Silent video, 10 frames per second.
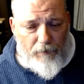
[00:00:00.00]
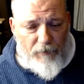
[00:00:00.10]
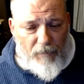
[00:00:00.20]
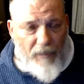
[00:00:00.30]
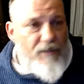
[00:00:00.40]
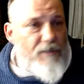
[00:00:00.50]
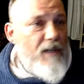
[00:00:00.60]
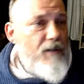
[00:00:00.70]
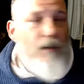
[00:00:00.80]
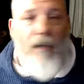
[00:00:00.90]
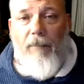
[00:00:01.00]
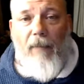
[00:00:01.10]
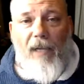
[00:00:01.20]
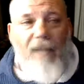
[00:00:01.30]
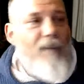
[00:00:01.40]
Sorry, just catching up.
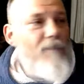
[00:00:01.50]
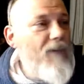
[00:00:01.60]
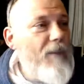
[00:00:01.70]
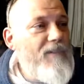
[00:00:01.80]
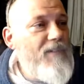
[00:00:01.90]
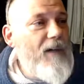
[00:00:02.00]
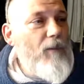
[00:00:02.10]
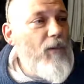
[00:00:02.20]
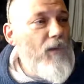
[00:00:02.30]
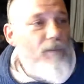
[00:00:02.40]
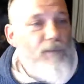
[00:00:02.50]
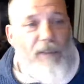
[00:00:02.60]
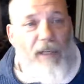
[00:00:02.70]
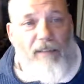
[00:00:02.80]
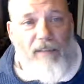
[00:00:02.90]
I'm a terrible host,
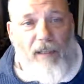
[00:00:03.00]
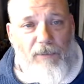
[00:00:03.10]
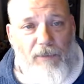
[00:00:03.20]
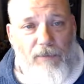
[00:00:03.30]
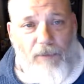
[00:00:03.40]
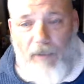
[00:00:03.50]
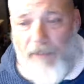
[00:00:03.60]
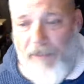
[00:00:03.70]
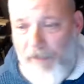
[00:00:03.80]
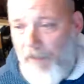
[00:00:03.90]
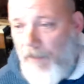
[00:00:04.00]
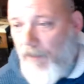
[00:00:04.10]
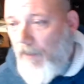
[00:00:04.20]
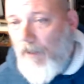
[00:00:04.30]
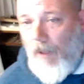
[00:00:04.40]
guys. I'm so sorry.
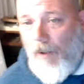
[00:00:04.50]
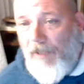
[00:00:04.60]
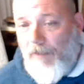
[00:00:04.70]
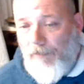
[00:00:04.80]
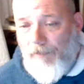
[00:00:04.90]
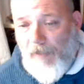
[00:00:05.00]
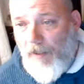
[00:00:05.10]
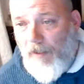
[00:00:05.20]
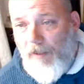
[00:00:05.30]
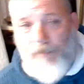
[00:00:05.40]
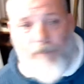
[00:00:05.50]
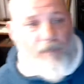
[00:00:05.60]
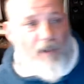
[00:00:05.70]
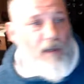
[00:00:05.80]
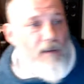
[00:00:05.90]
Okay,
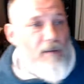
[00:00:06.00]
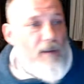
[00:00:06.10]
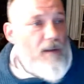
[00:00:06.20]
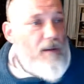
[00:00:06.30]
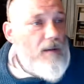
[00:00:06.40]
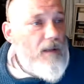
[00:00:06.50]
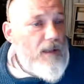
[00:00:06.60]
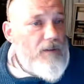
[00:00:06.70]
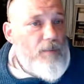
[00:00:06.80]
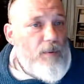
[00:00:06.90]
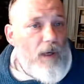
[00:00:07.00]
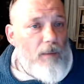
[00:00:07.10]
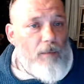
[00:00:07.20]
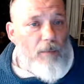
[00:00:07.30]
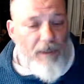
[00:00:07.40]
I think that's
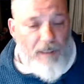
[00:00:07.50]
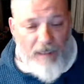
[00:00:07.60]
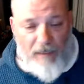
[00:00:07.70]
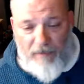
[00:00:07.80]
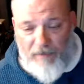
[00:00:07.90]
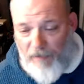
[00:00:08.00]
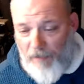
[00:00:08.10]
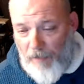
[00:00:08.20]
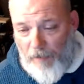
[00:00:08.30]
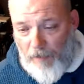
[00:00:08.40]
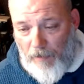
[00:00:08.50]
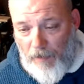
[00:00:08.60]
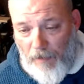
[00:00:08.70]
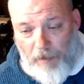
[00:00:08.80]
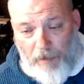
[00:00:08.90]
probably it.
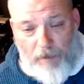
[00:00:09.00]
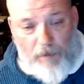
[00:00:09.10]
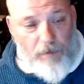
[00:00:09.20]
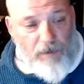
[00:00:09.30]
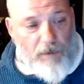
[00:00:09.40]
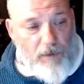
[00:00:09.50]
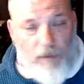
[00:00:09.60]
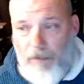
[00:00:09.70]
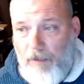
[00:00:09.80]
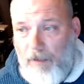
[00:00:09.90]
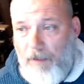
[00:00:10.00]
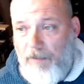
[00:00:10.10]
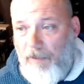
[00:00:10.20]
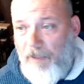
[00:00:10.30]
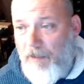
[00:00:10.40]
Go to Zillow,
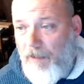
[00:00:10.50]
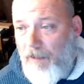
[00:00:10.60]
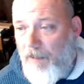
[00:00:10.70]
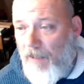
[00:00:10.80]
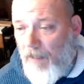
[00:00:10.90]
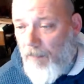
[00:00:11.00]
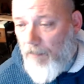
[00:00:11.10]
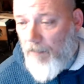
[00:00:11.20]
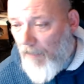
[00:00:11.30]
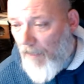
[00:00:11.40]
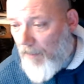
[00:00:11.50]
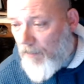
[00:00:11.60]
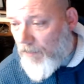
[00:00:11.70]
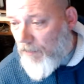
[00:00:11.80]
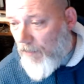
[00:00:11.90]
take a look at your damn
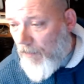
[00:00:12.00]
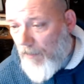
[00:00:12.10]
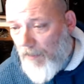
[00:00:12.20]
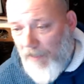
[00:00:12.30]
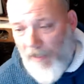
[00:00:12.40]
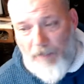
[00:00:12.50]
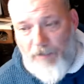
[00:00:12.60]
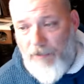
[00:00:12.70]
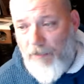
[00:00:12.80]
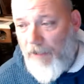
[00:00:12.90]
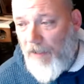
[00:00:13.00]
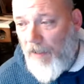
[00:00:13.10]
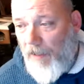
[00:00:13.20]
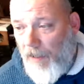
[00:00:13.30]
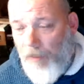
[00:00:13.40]
house. Yeah, absolutely,
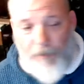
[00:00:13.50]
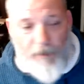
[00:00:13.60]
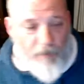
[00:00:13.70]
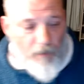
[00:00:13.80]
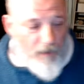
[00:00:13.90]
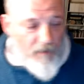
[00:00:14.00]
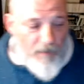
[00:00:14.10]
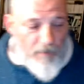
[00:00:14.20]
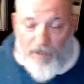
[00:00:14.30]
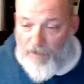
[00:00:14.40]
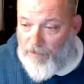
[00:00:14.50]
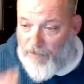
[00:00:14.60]
Nick. I hope you have a great day, bud.